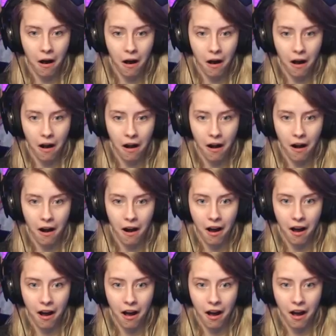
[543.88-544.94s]

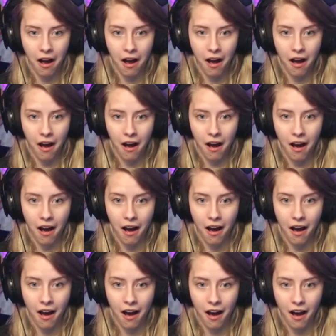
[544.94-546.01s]

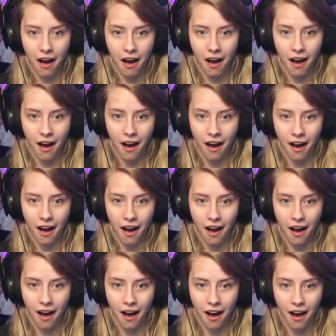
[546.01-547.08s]

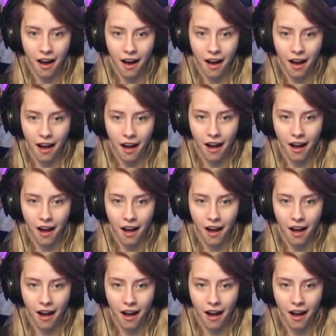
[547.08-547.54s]
(silence)